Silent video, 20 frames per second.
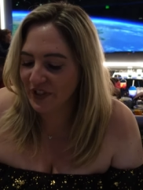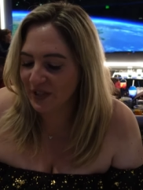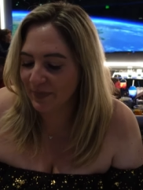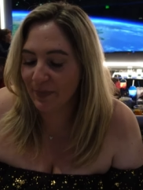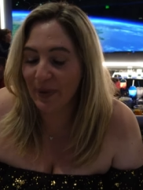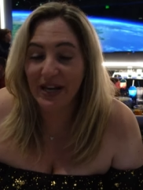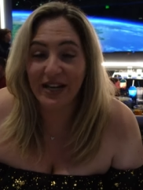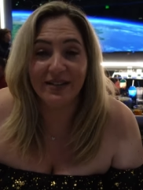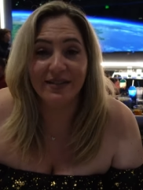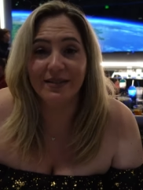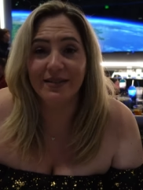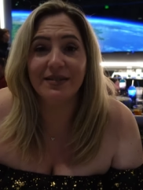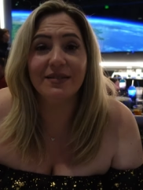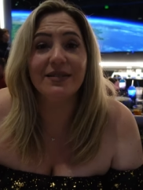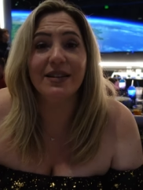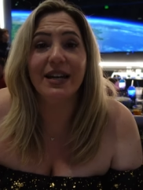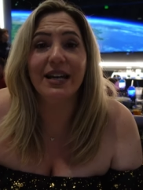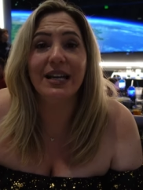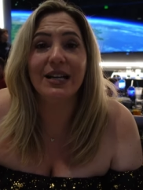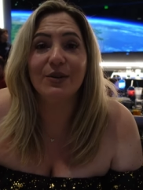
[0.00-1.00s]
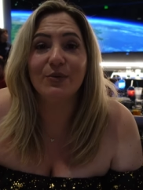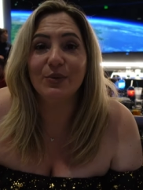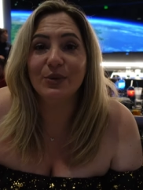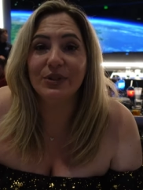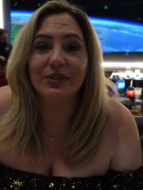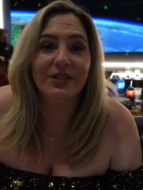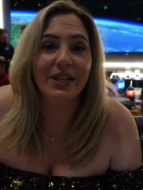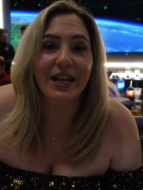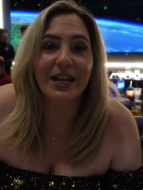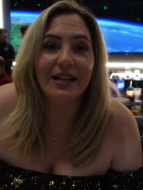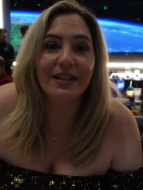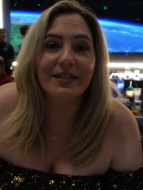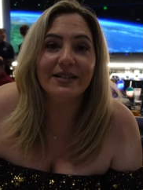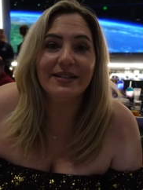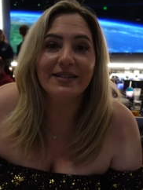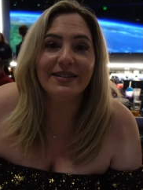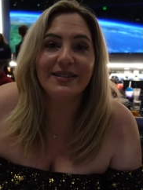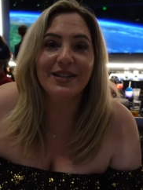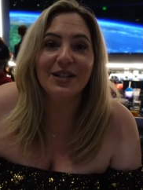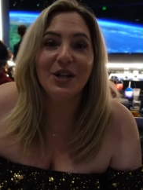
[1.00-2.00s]
space steak would taste.
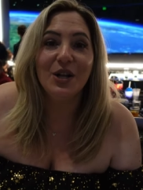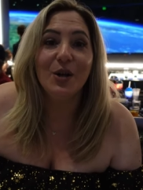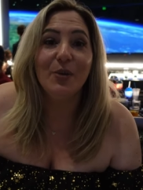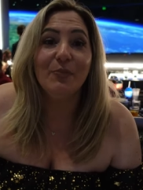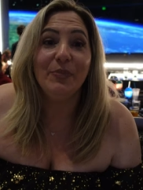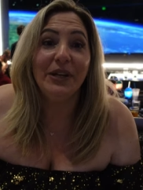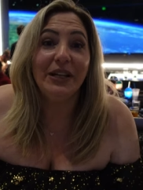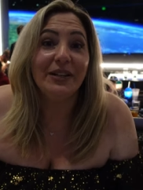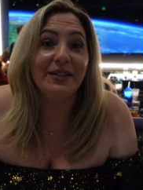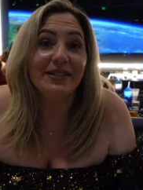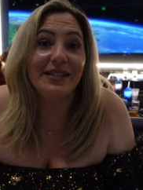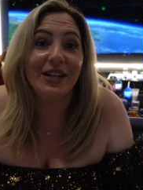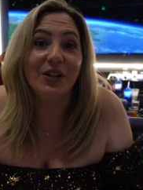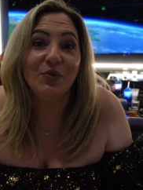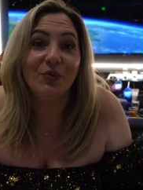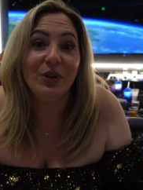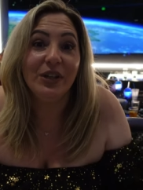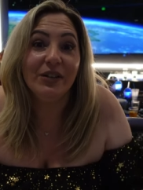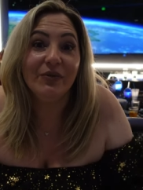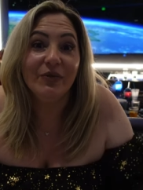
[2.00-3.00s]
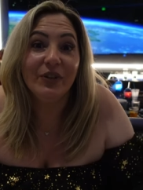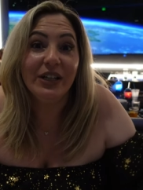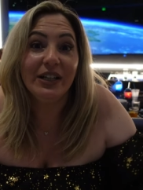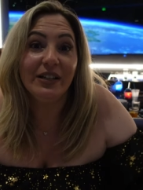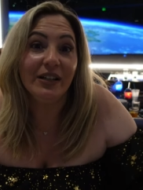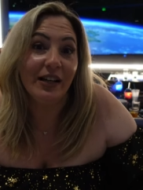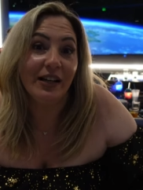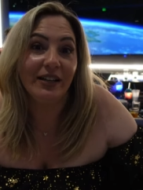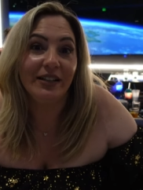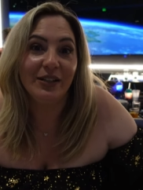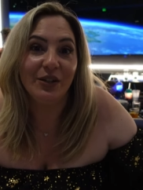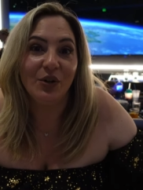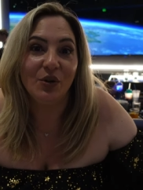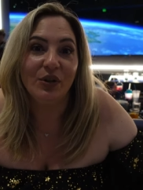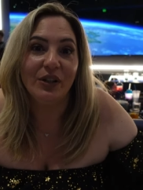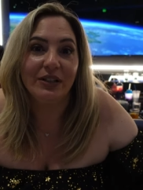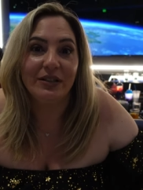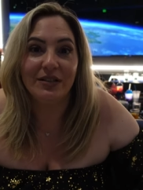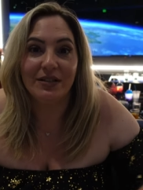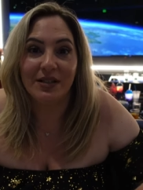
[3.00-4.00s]
It's like we've eaten at, you know,
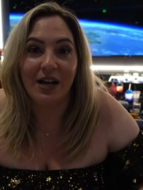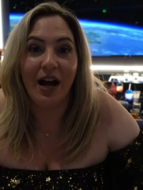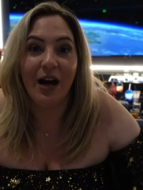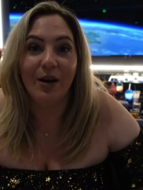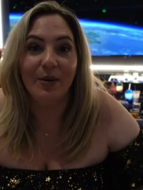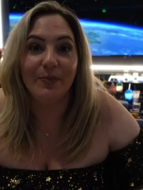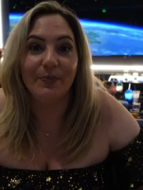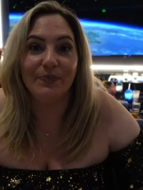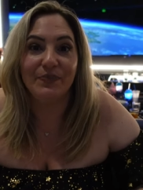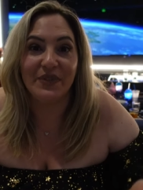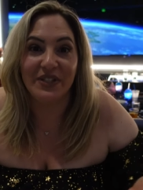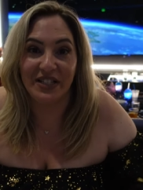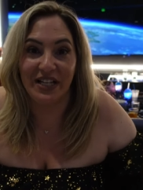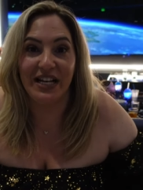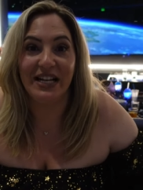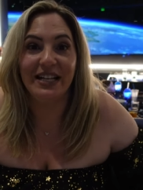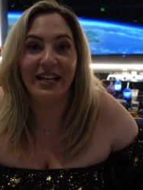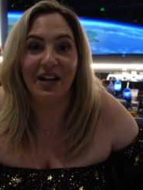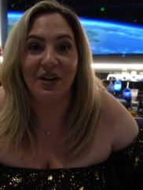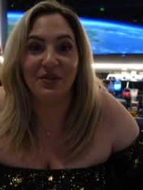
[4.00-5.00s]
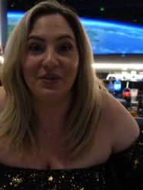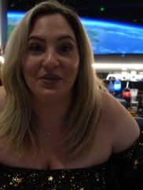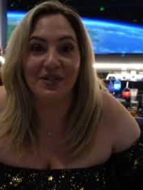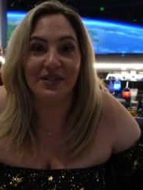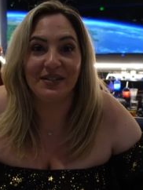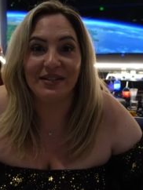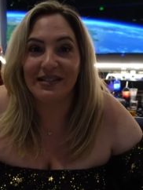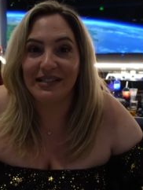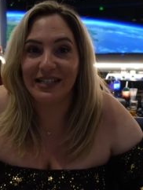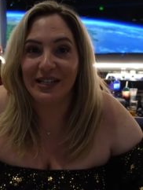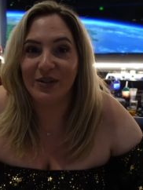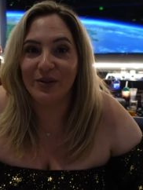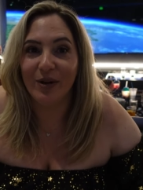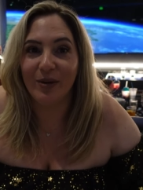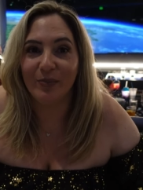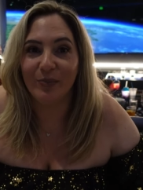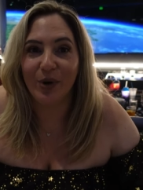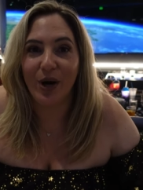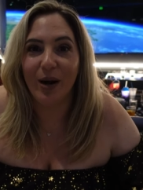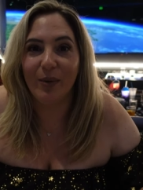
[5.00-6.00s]
like the top steakhouses here
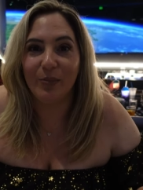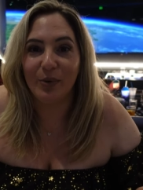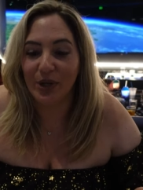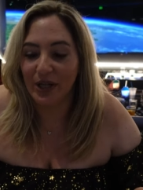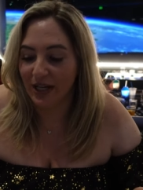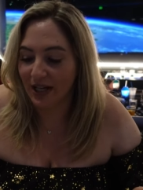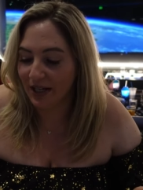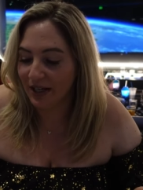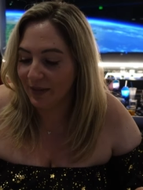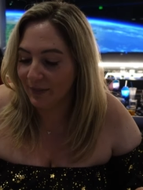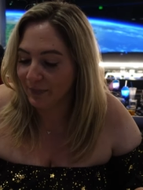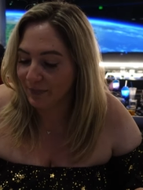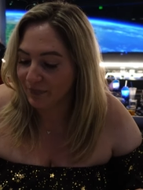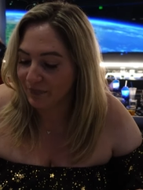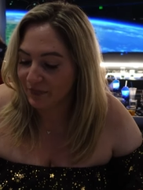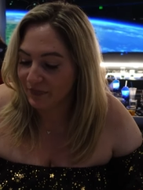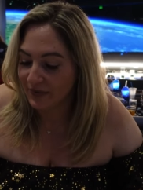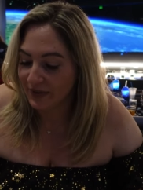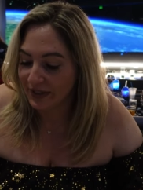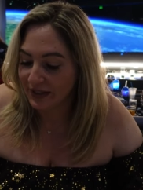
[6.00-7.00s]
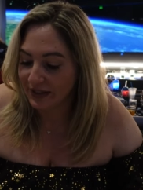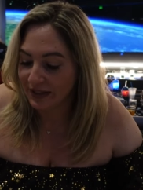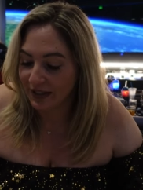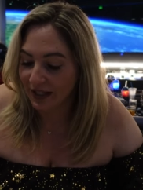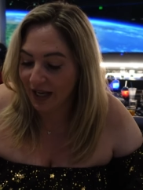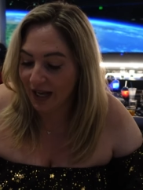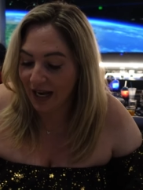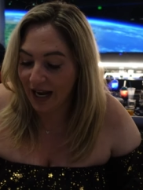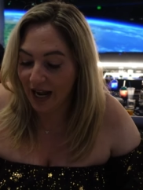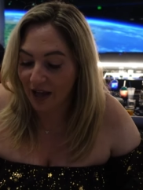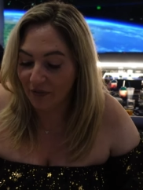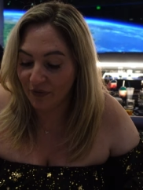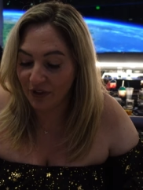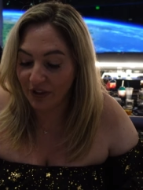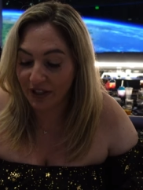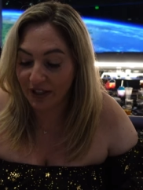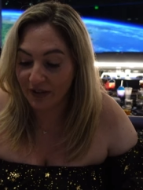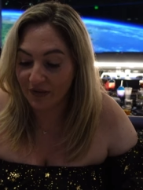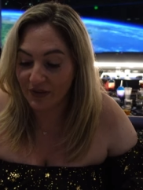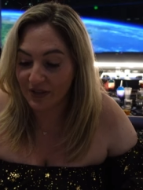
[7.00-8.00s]
on property, and I feel
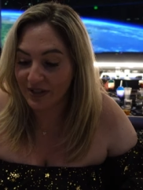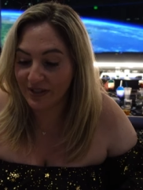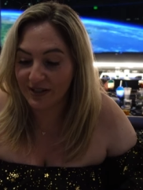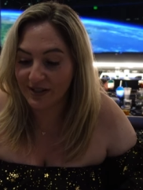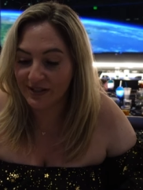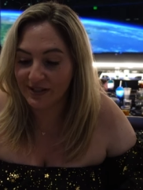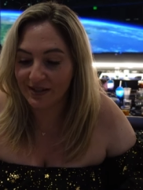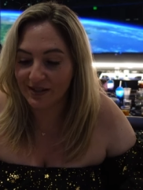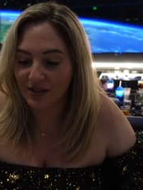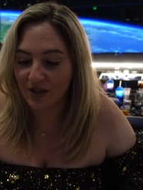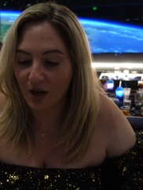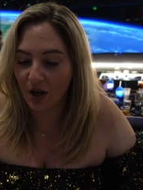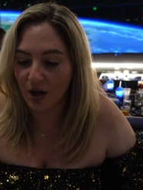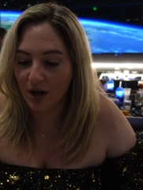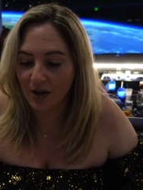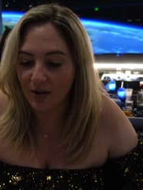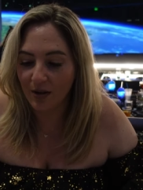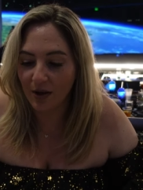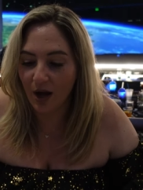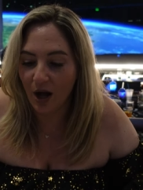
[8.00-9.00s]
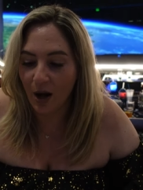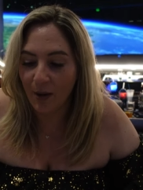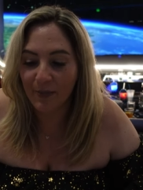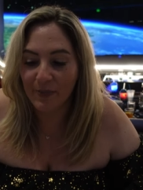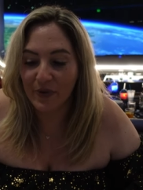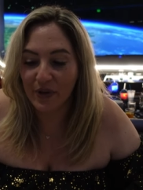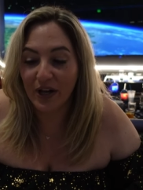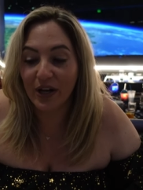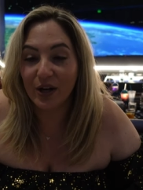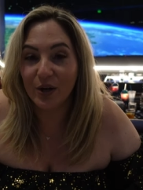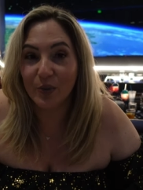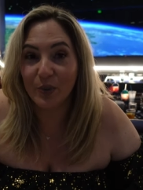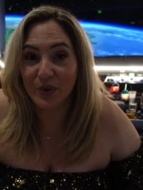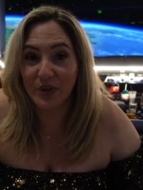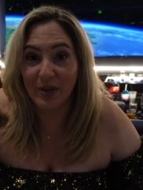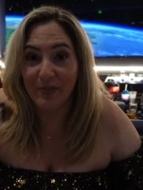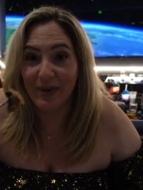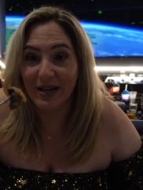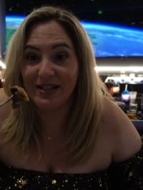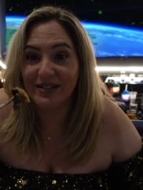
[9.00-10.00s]
like this is up there with
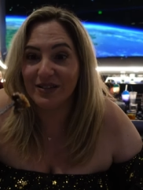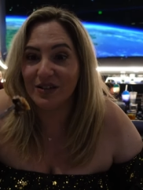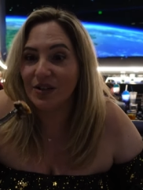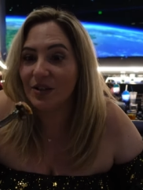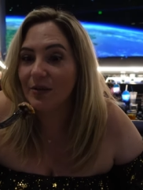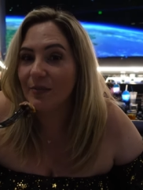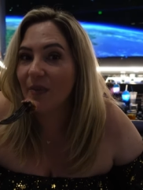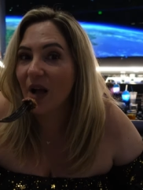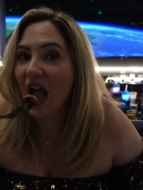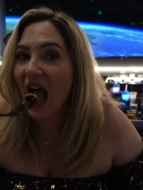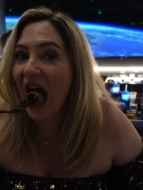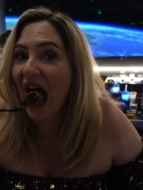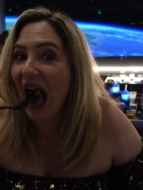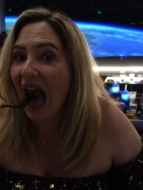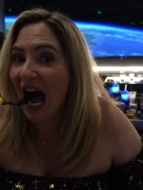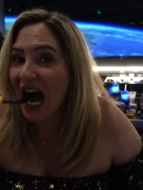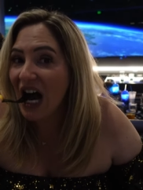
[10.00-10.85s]
the best of them.